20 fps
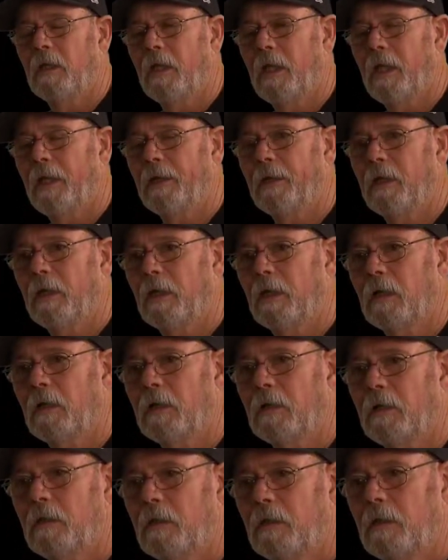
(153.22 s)
And
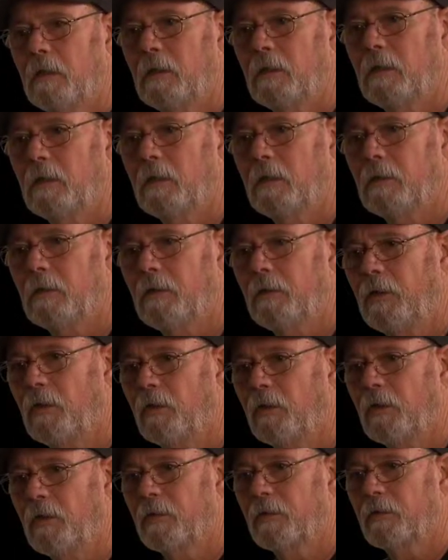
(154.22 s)

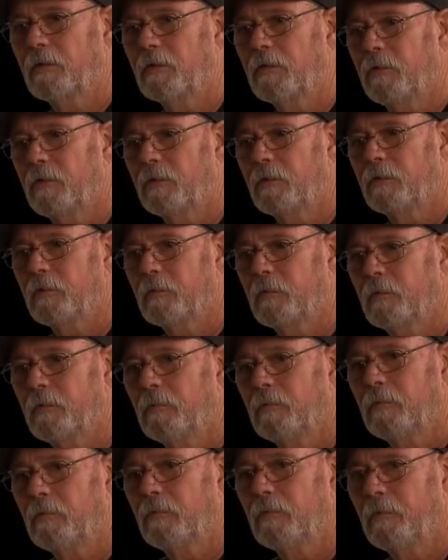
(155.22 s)
there's some